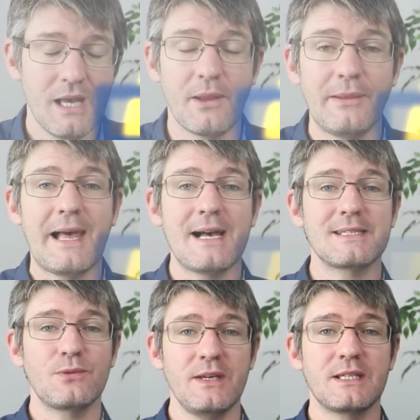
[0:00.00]
Now
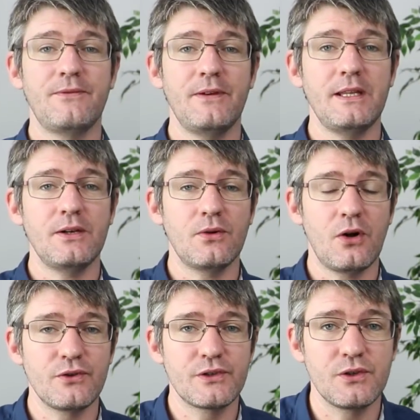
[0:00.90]
last week's video
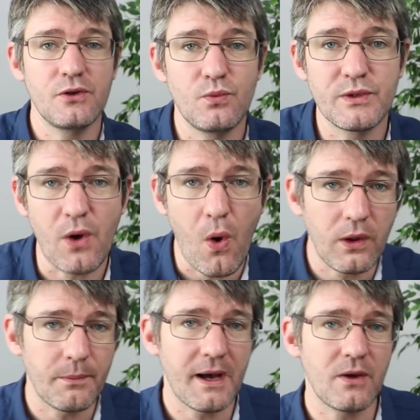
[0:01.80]
on Zoom was
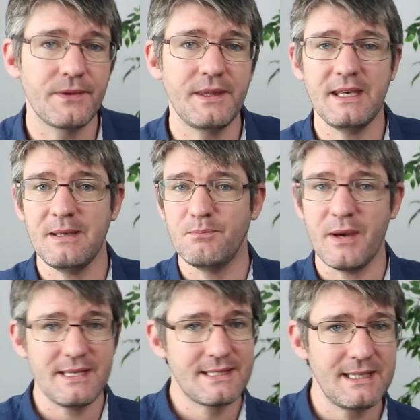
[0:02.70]
all about the
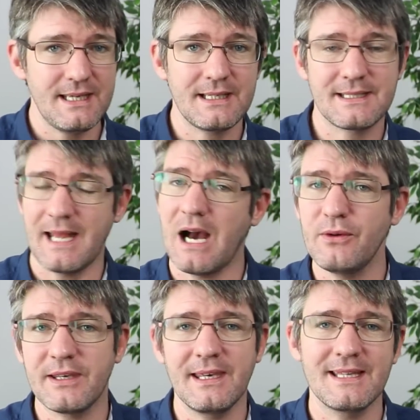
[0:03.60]
basics and how
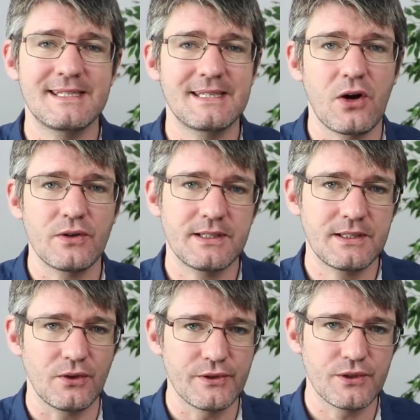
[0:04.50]
you can get
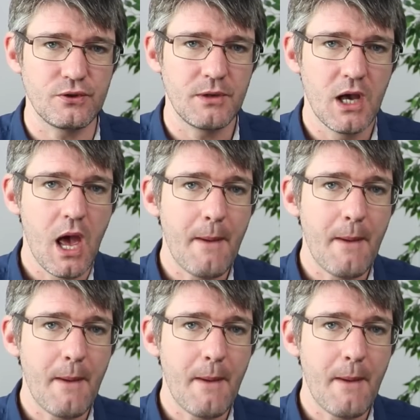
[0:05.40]
started on Zoom.